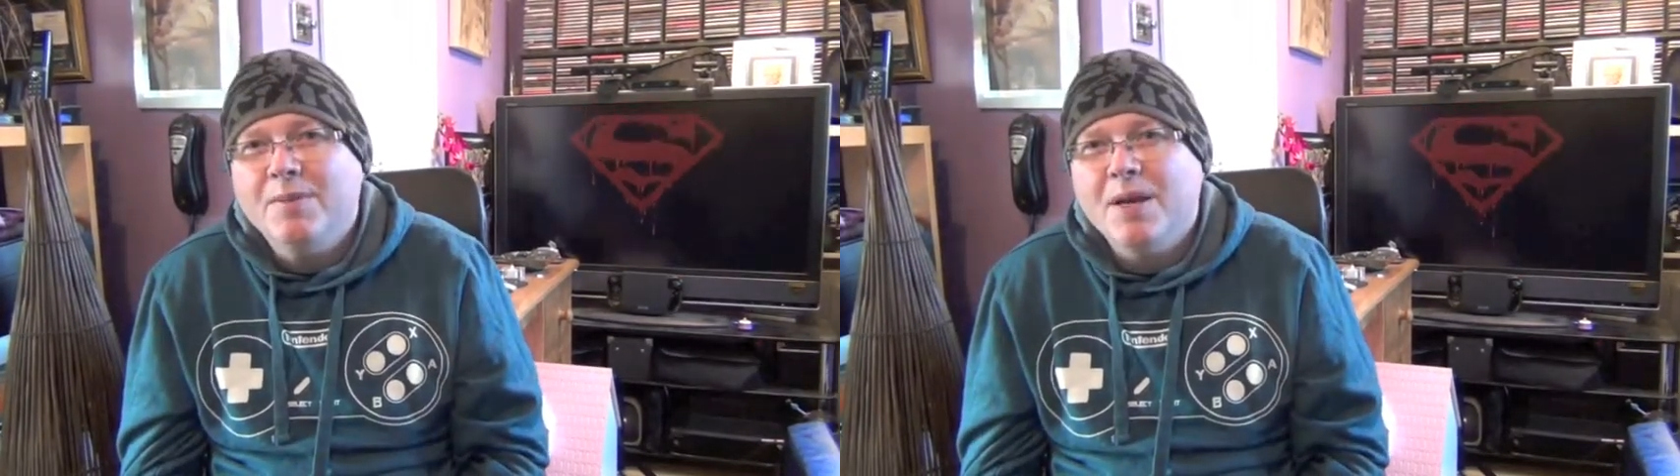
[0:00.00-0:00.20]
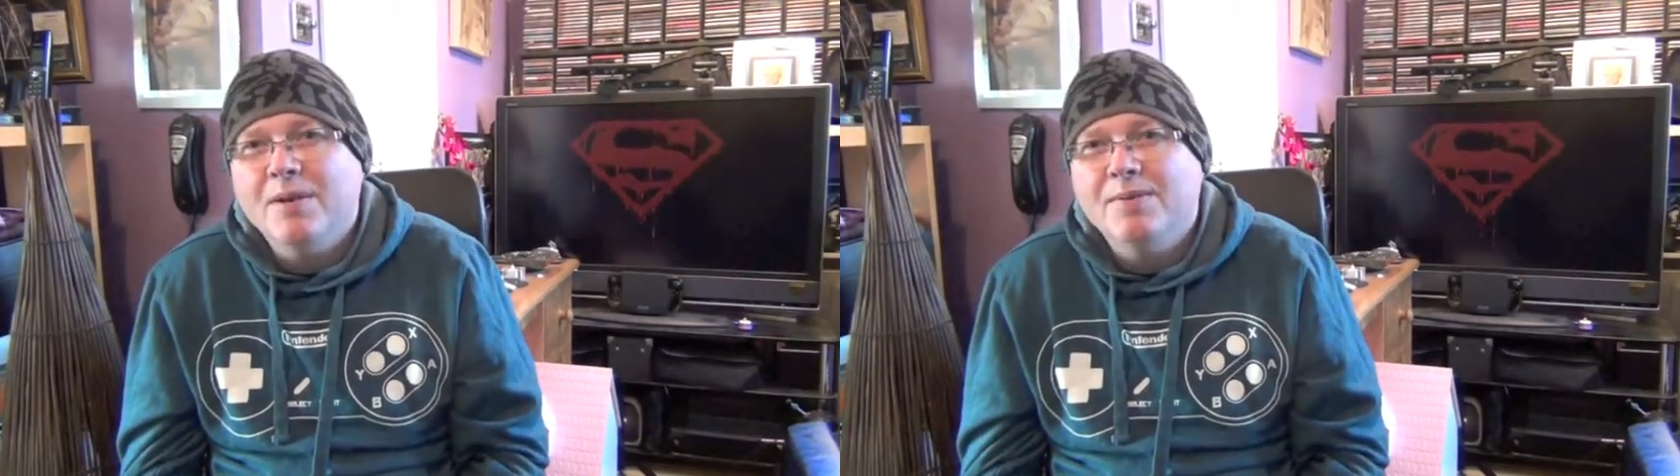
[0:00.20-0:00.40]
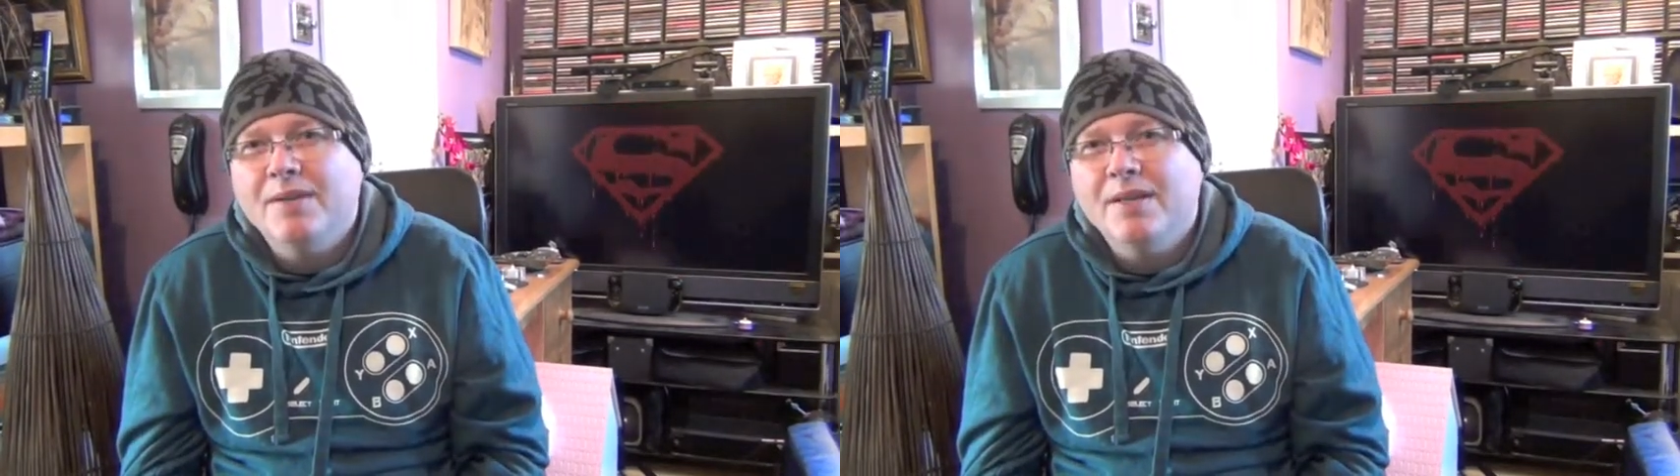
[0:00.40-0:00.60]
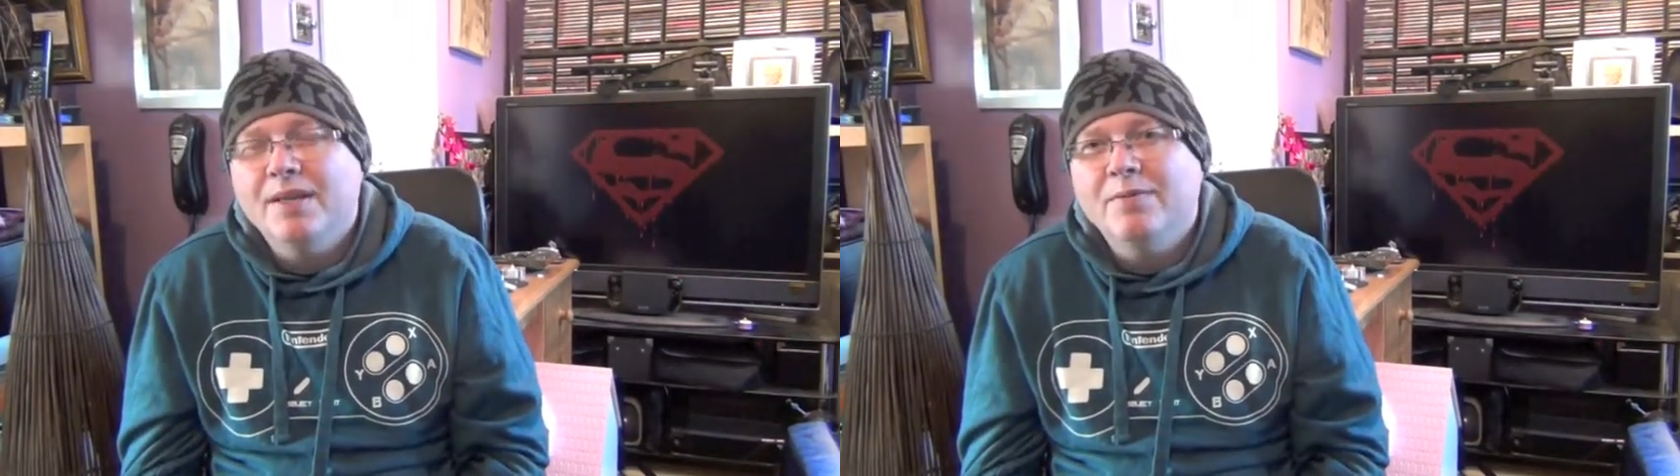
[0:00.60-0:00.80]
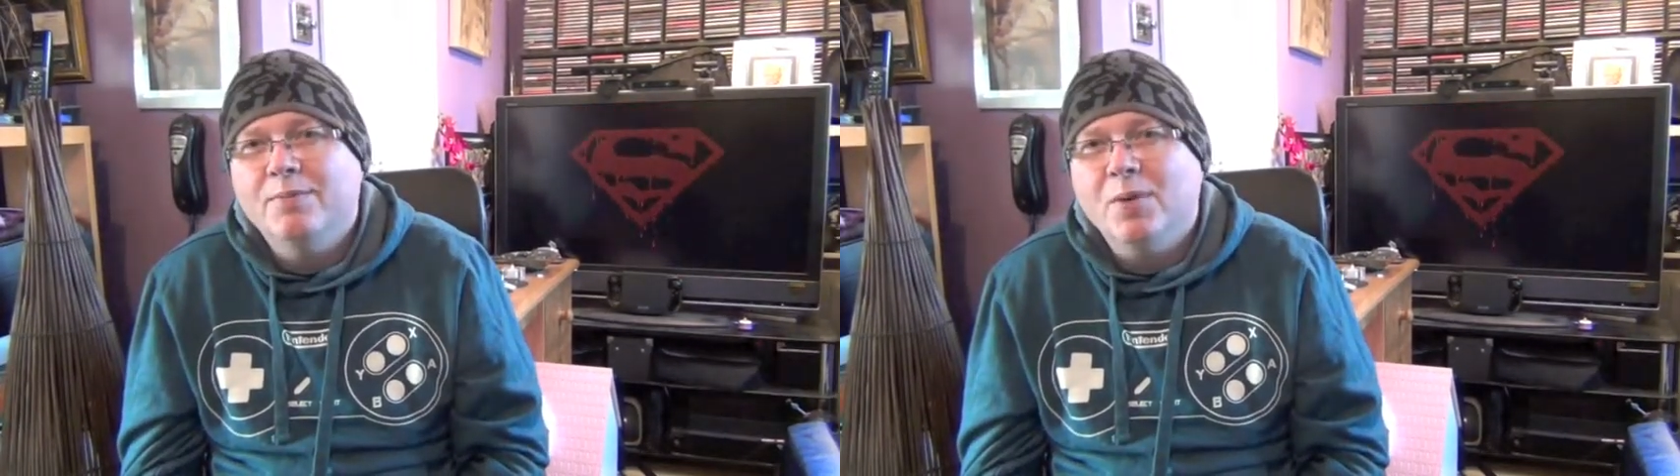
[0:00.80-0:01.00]
pounds in the
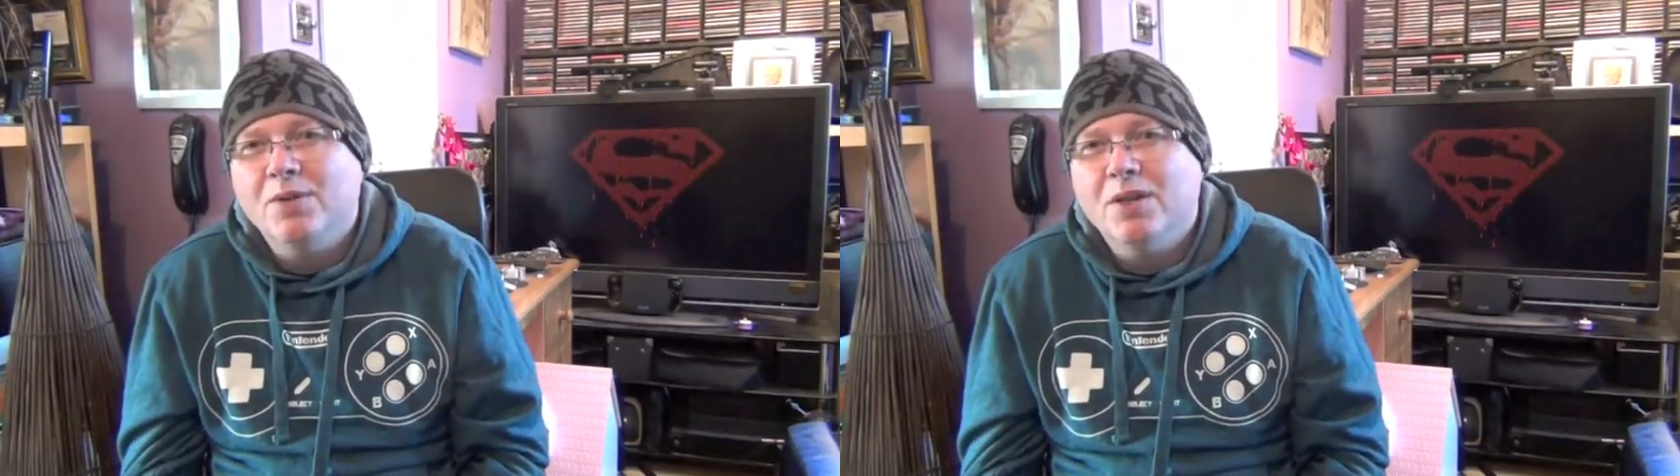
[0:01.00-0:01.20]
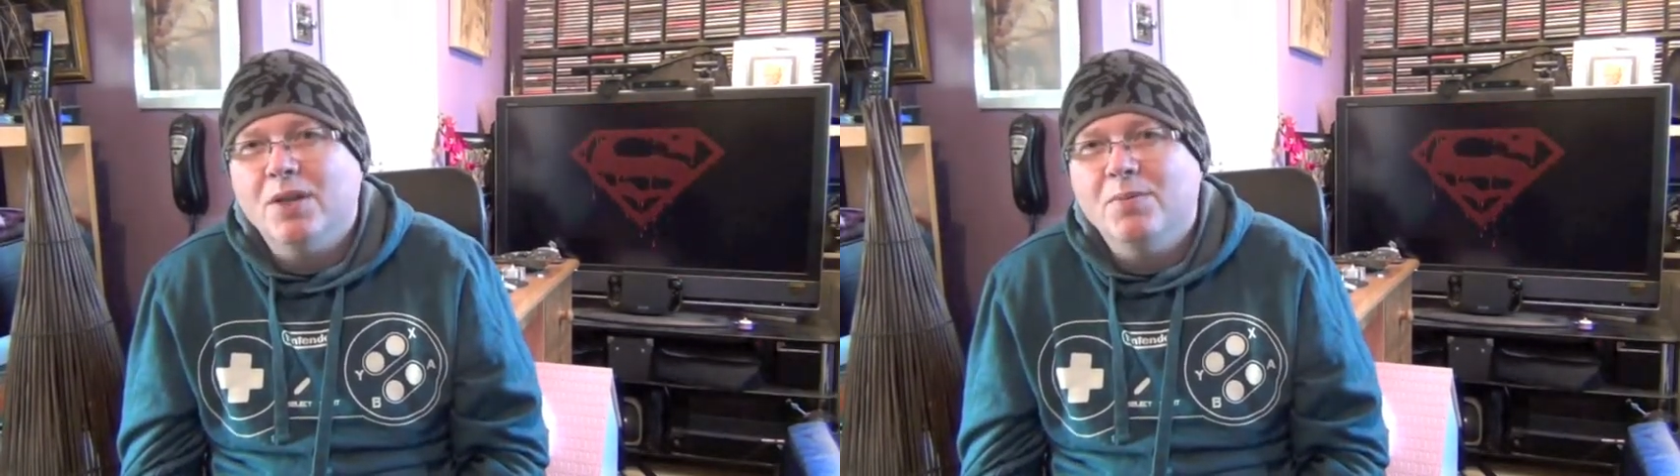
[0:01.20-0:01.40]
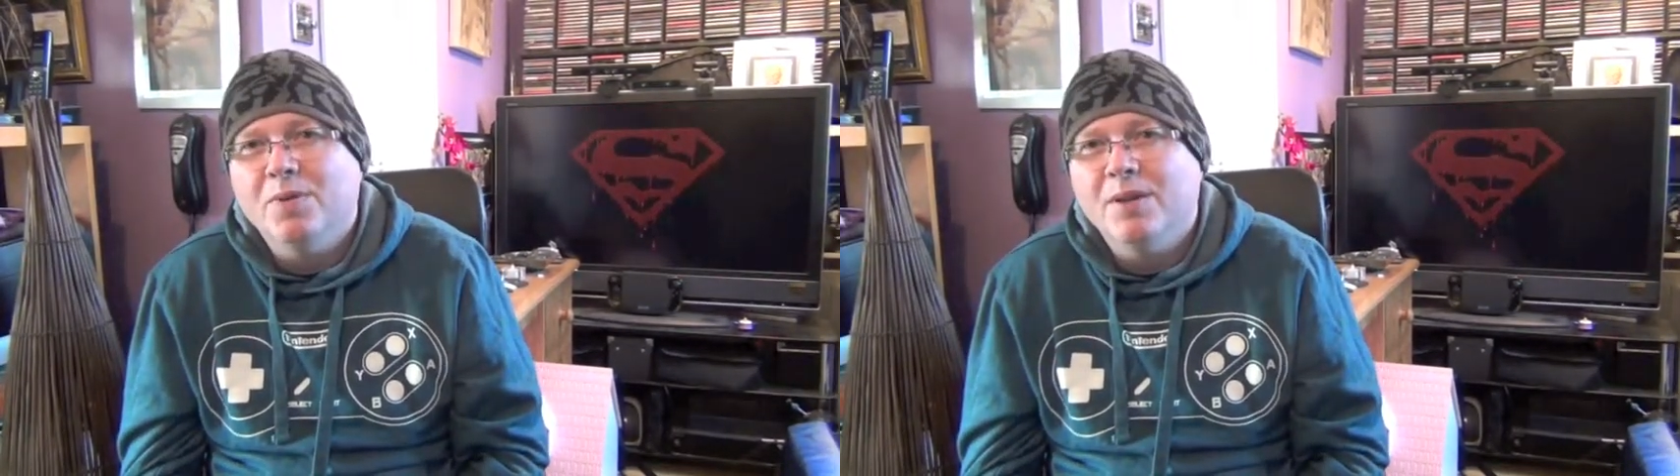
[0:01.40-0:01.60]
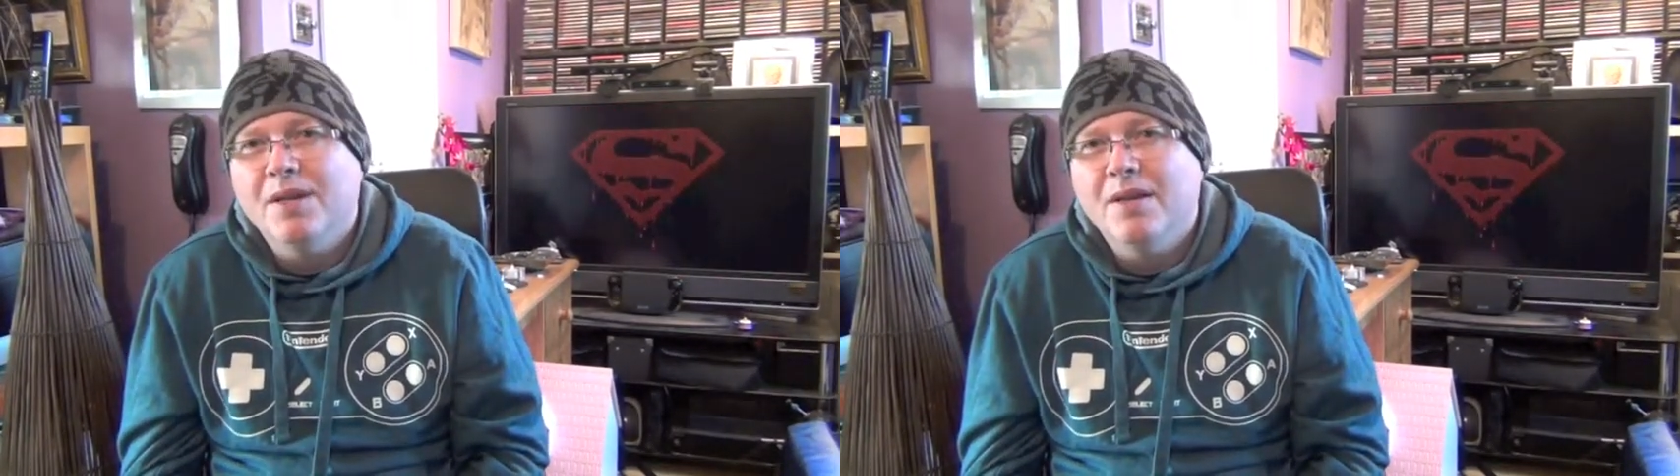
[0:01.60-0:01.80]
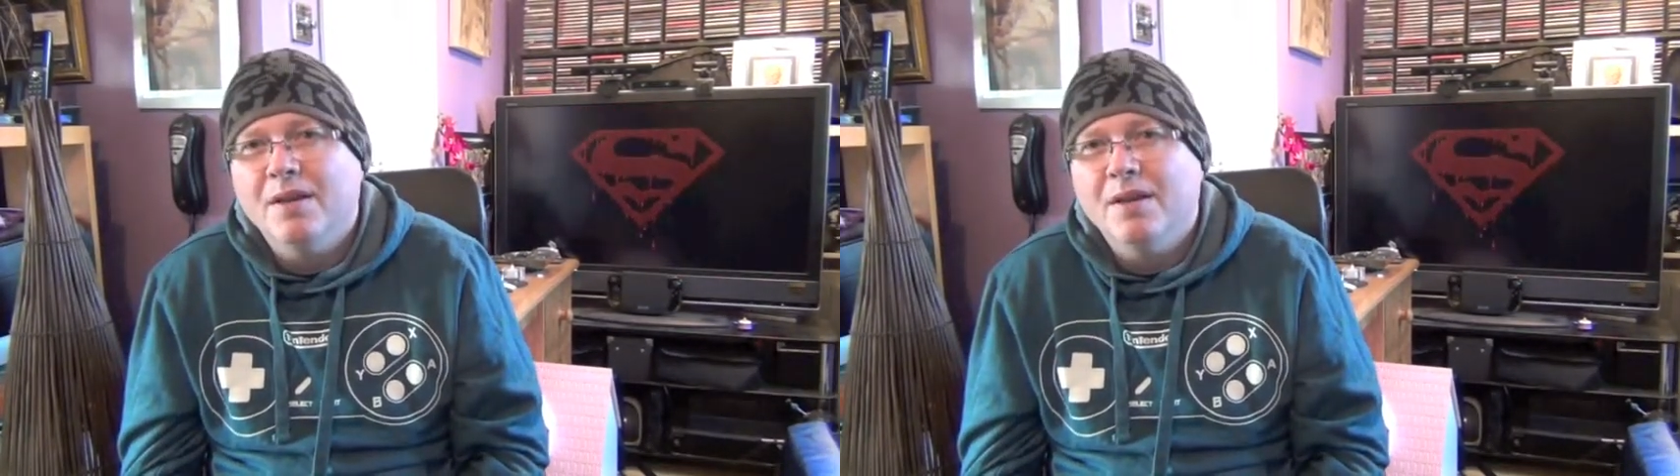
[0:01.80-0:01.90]
end for box to complete